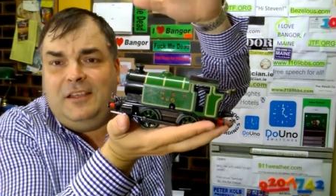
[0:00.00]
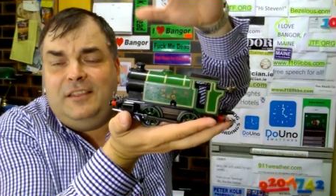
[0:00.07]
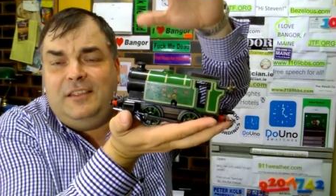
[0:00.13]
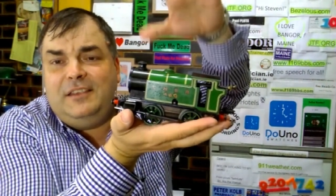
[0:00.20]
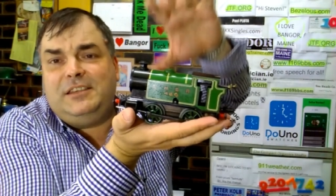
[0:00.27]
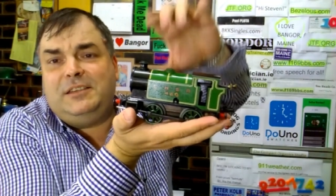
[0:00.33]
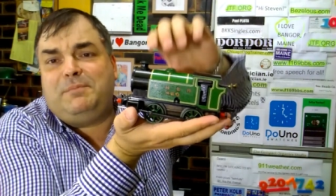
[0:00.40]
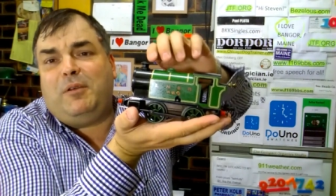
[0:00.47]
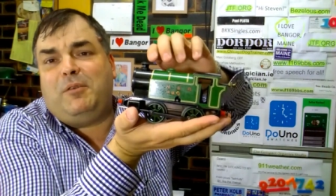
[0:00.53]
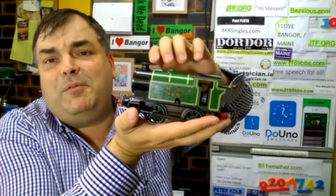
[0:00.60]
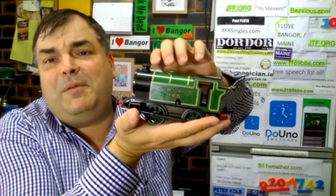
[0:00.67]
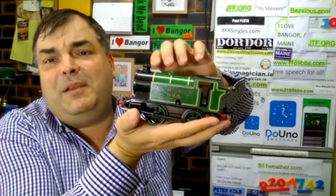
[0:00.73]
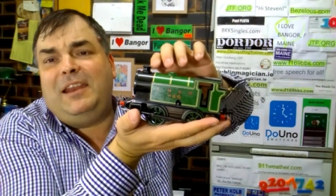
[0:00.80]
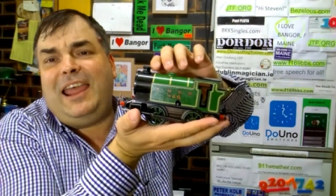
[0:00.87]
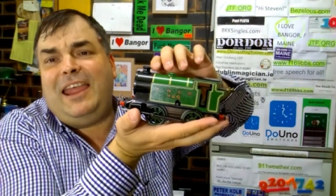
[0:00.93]
this is
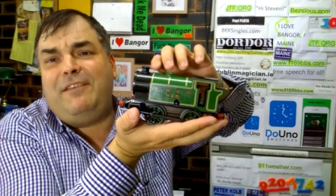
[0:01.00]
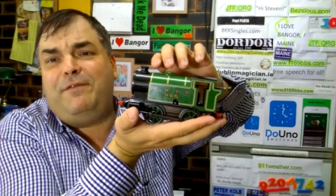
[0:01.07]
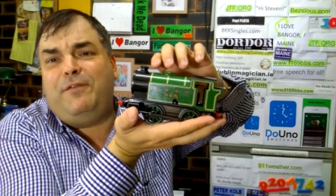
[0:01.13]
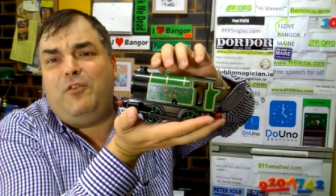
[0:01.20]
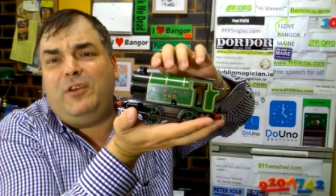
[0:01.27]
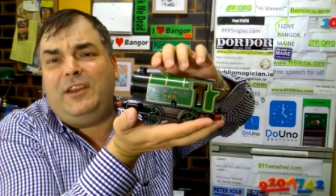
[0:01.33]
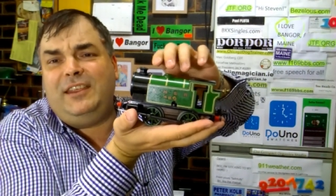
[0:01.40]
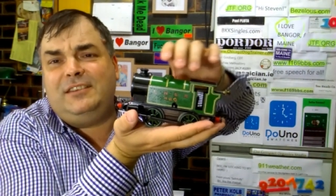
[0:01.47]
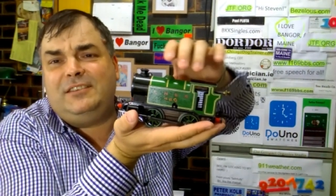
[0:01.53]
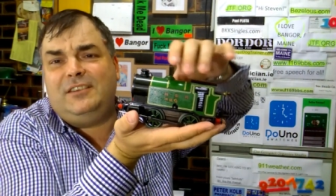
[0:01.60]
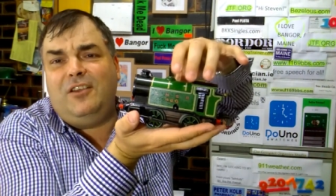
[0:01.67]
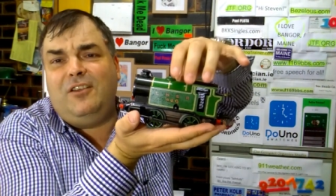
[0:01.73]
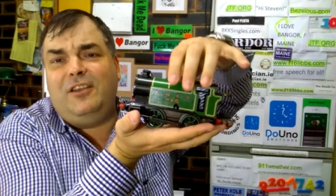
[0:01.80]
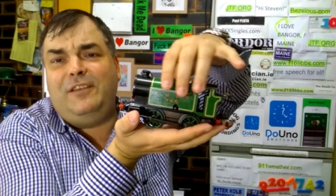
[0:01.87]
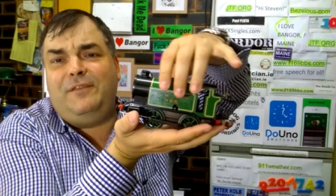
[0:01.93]
probably late 40s,
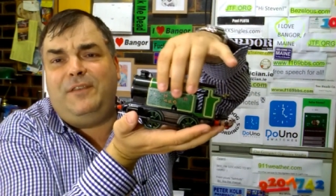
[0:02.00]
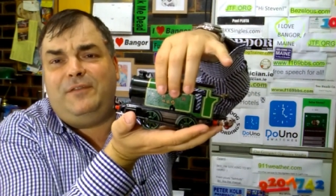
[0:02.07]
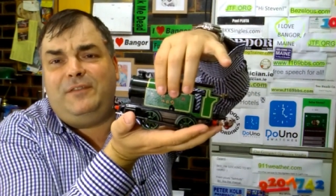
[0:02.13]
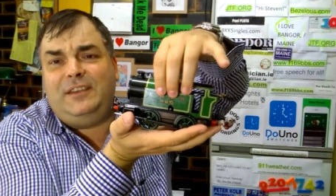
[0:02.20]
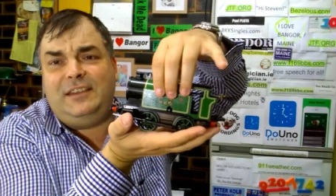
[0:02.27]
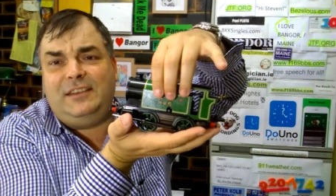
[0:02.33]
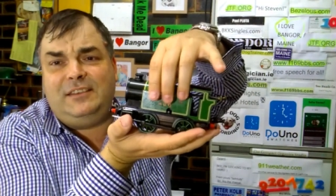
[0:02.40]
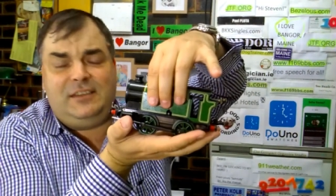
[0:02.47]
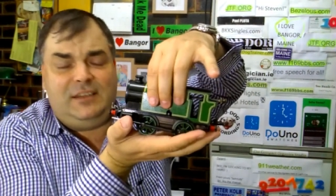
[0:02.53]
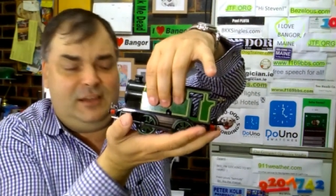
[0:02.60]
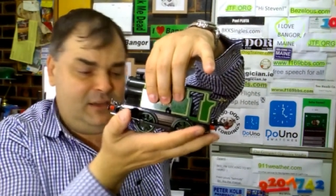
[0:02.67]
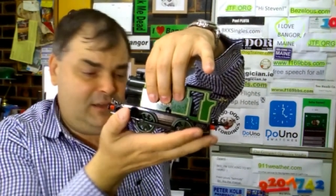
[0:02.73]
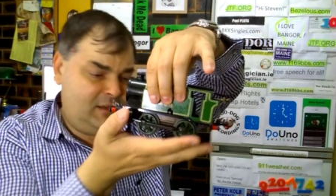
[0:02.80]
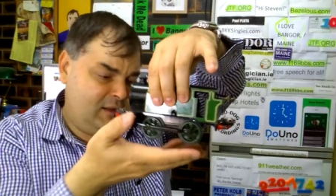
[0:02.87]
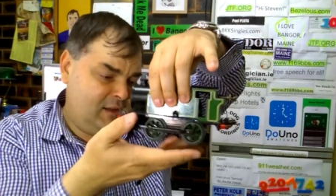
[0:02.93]
early 50s.
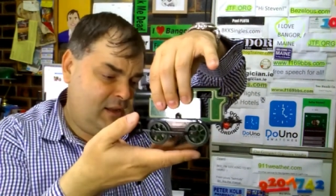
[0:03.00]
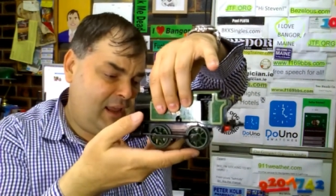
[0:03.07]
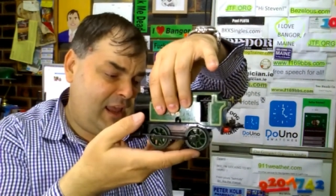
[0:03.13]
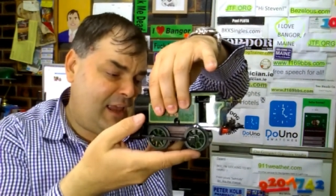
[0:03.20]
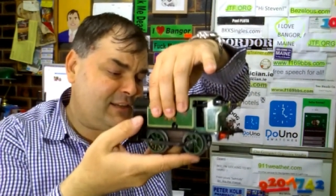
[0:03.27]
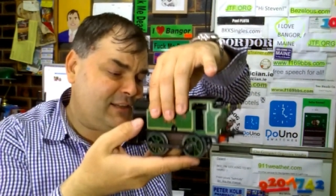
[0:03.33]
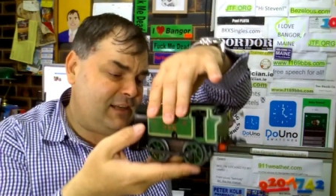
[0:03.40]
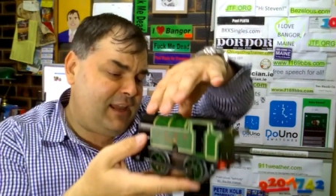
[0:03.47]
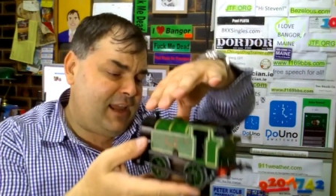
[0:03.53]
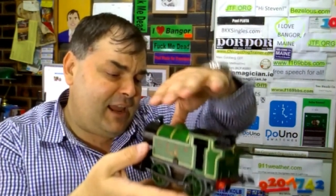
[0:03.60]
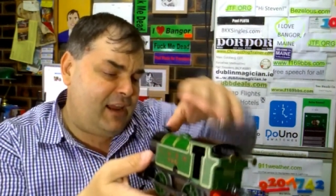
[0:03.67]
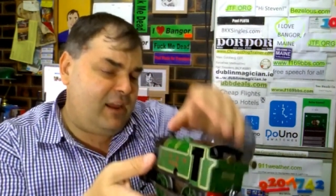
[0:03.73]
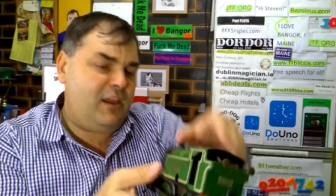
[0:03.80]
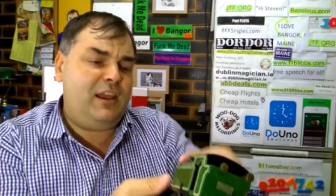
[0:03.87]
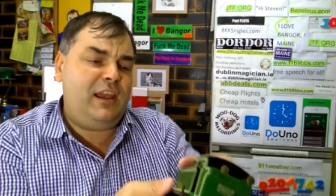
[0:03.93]
Actually,
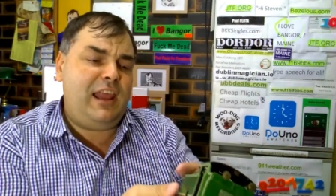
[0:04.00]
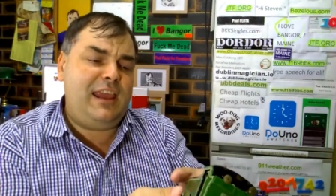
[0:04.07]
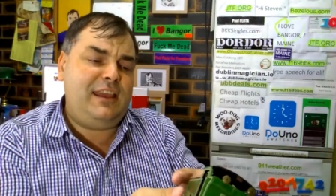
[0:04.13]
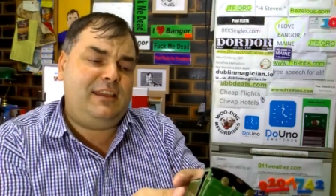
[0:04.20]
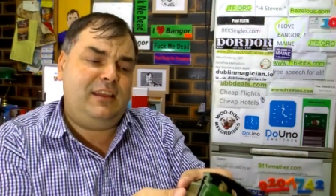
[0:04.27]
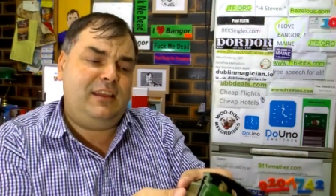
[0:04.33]
yeah, late